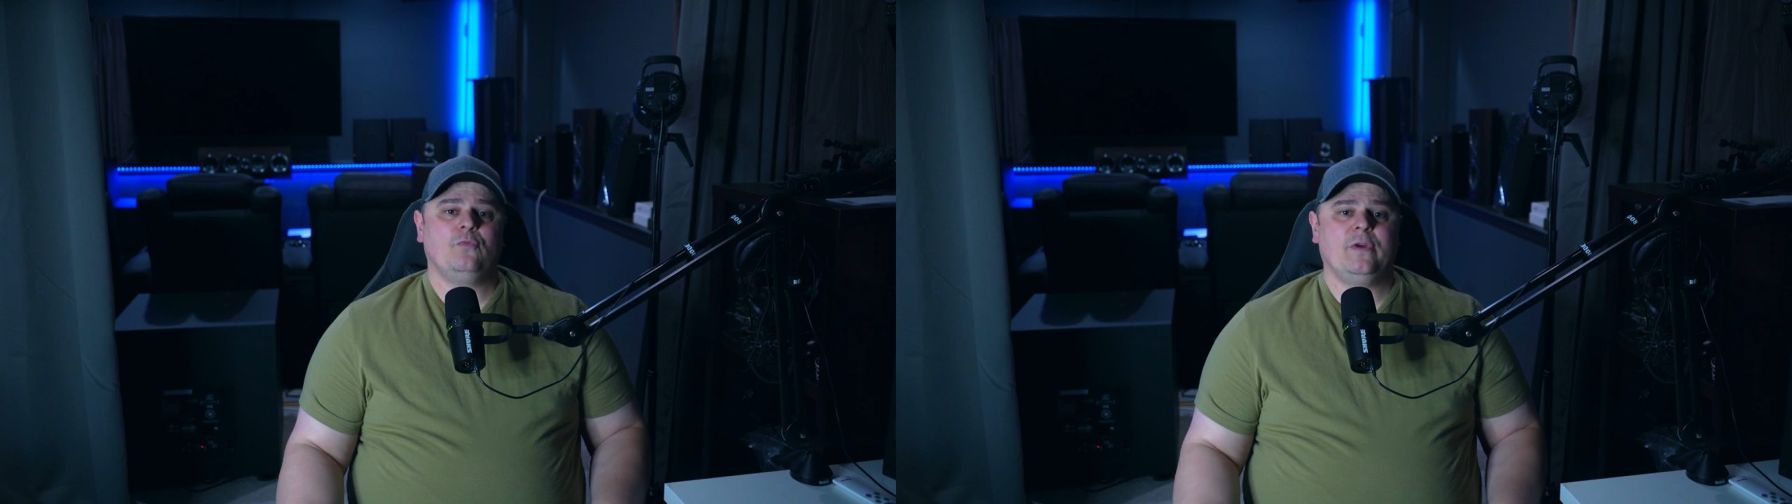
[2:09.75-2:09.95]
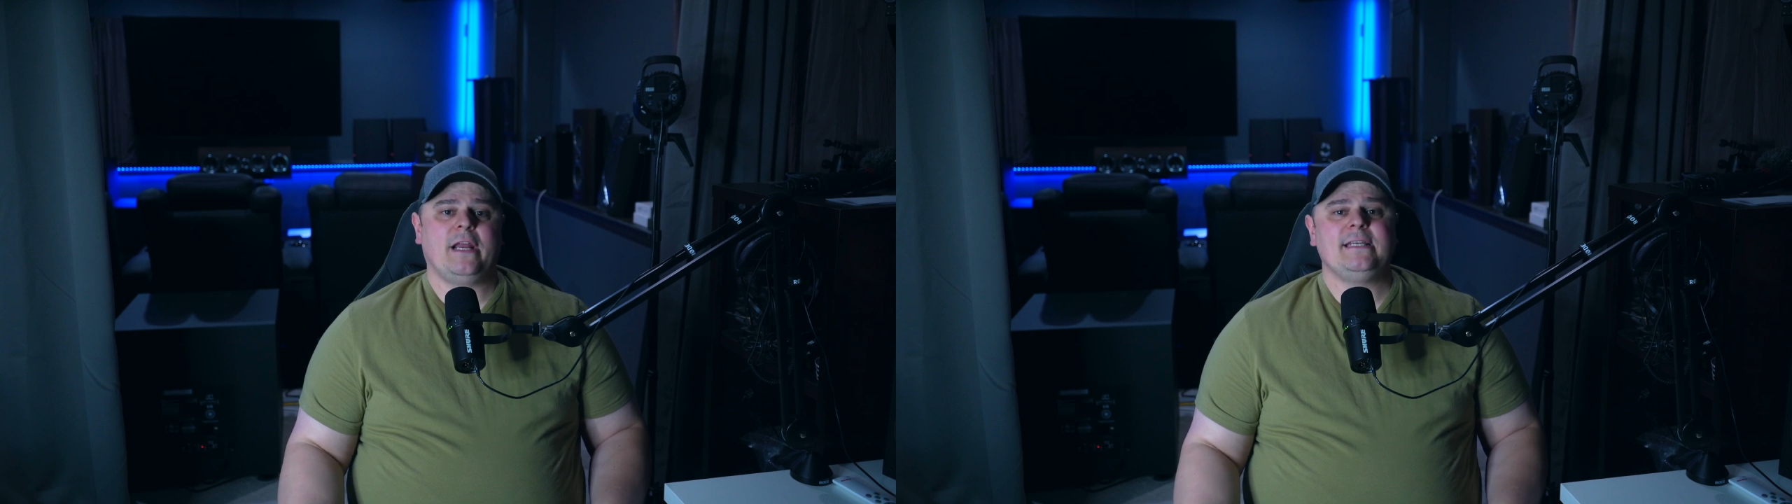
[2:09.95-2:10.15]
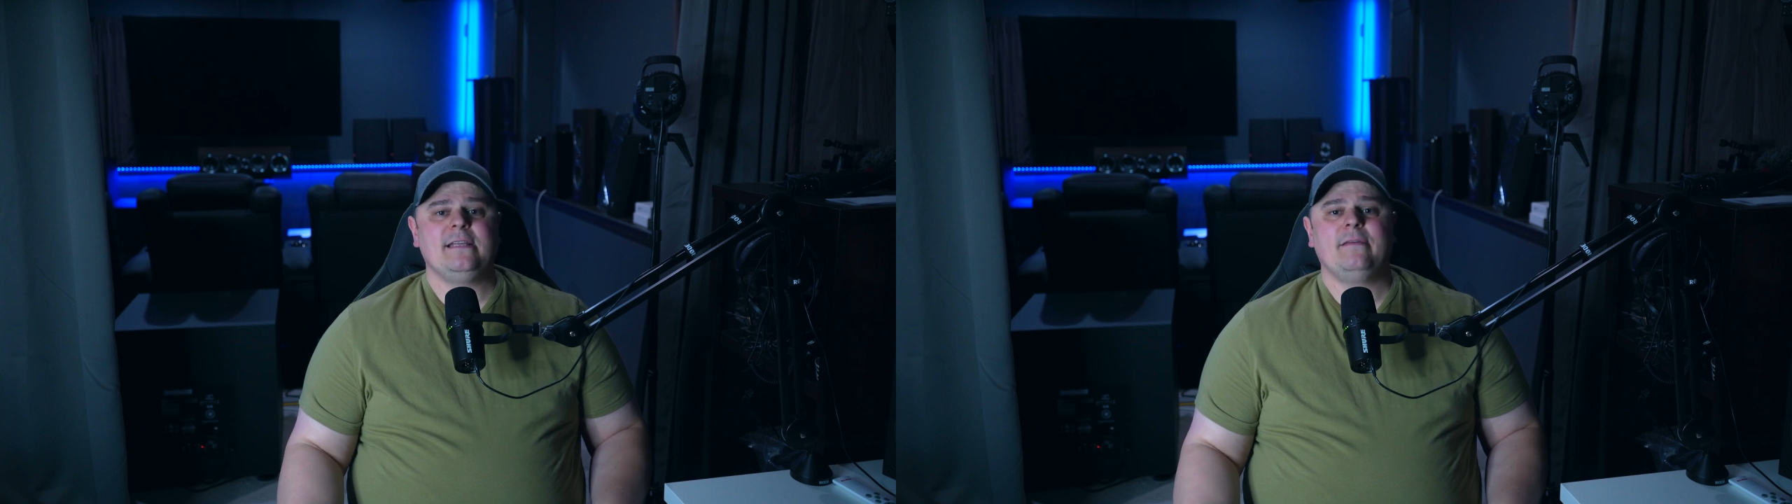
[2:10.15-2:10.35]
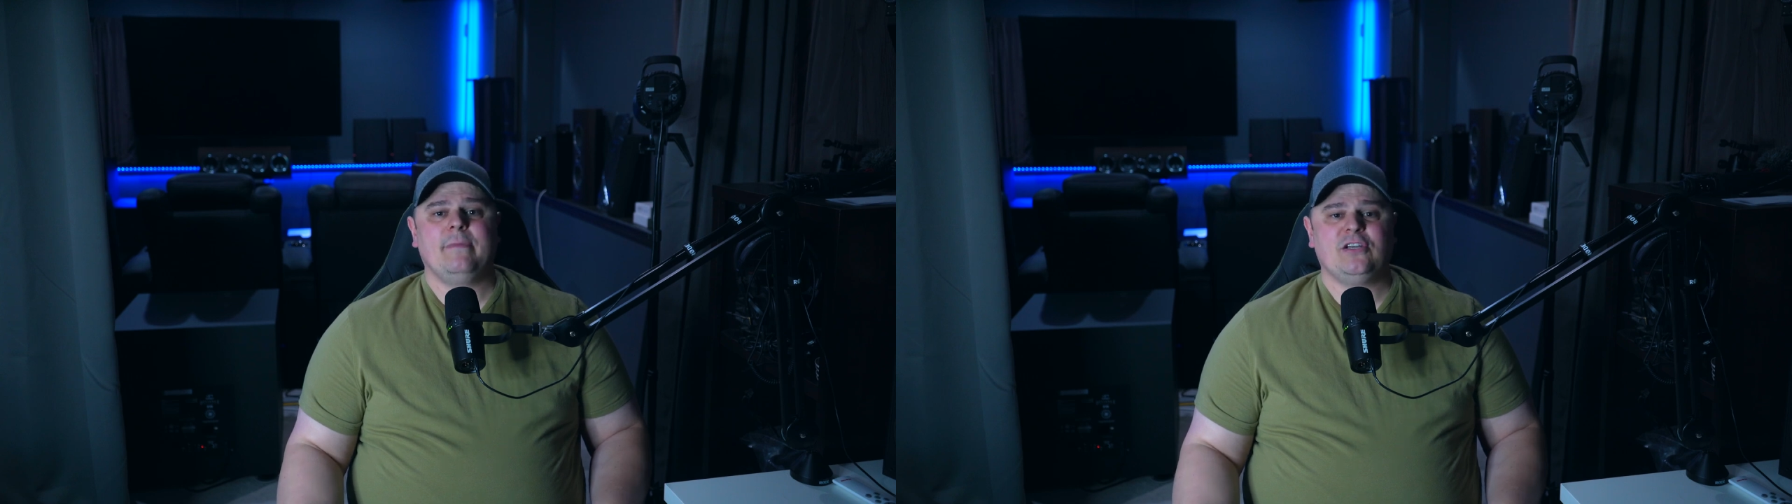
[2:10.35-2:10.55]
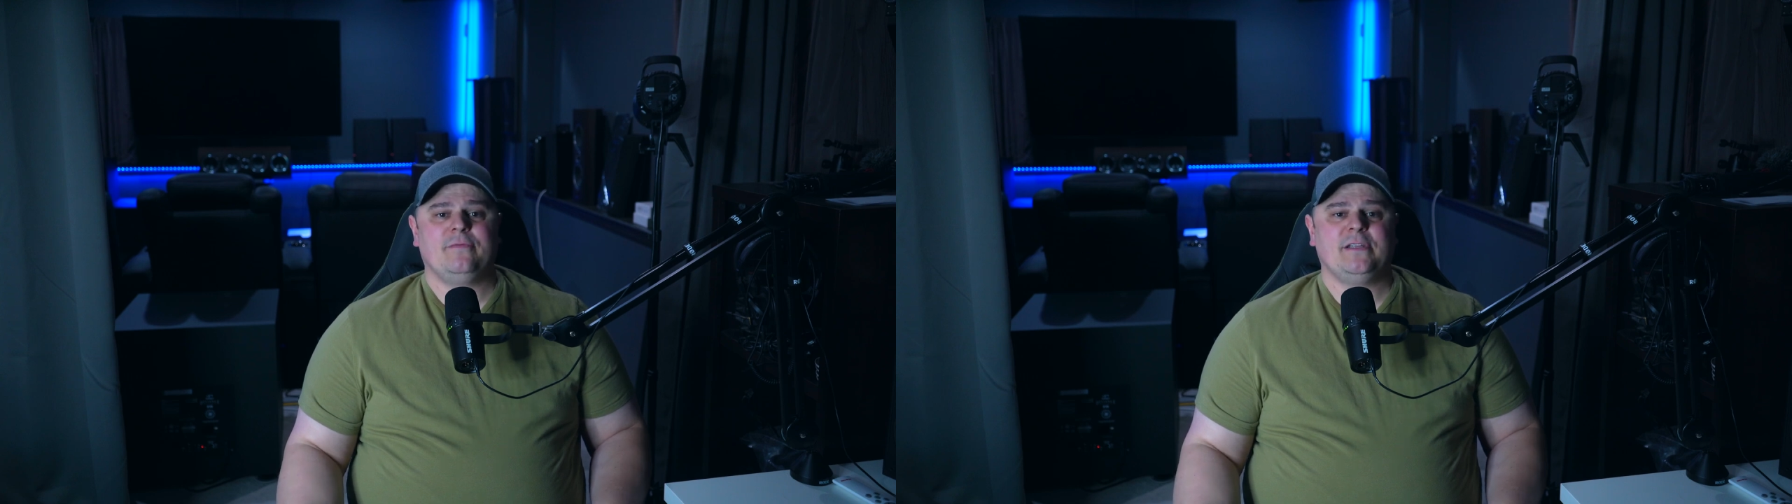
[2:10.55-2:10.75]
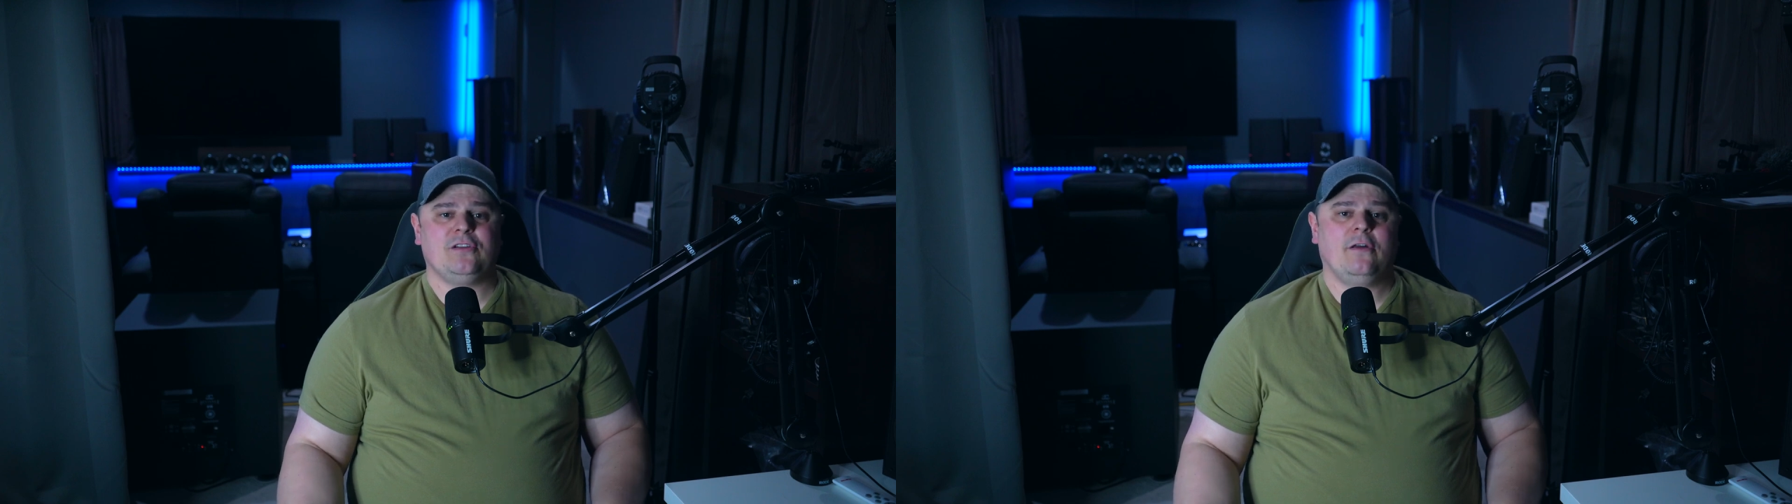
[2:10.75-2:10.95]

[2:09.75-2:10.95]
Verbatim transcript: when I did the measurements